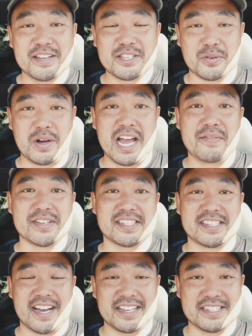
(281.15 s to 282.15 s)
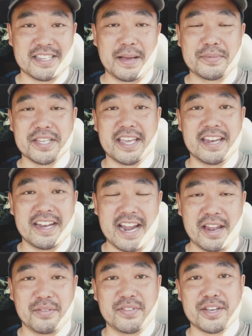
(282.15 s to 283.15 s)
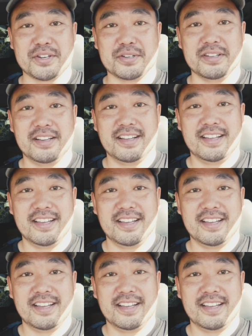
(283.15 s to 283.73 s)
so I have a side step to get in and out of the vehicle?"